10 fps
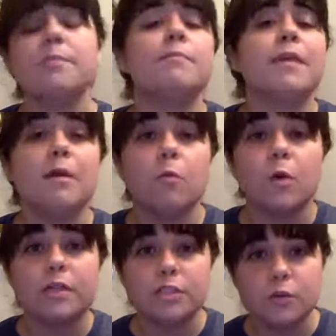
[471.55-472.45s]
submit
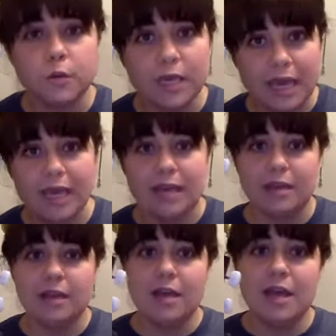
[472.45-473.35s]
what you
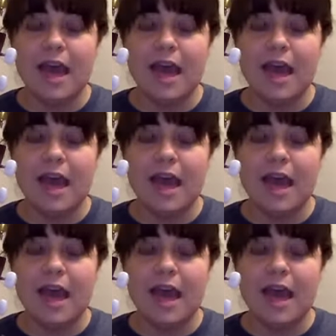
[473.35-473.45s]
can.